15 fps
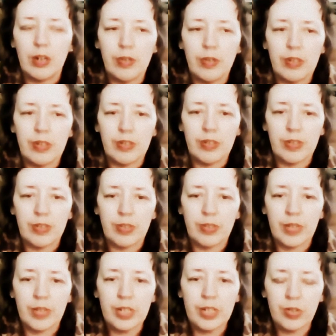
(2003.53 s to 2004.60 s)
there's this
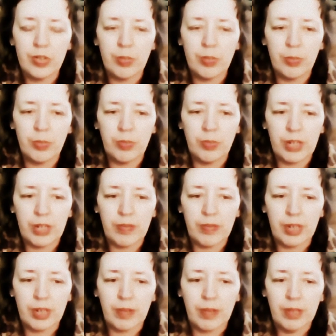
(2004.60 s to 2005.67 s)
strange old movie, I
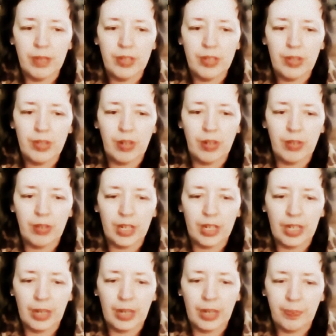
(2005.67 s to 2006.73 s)
forget what it's called right
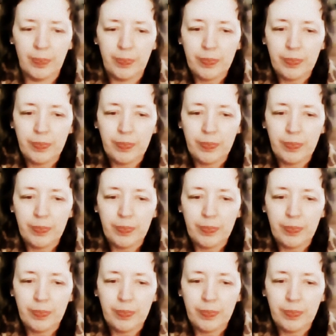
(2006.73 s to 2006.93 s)
now,